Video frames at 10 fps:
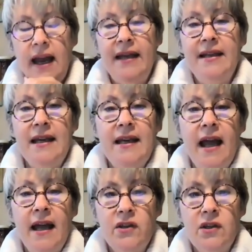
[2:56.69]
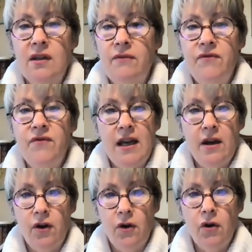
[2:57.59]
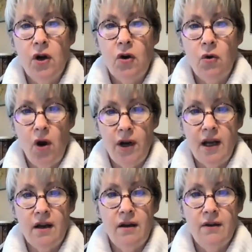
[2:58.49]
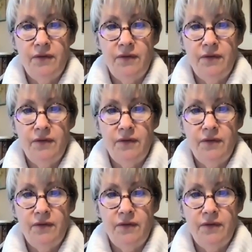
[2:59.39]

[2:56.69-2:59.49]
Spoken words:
and he has severe chronic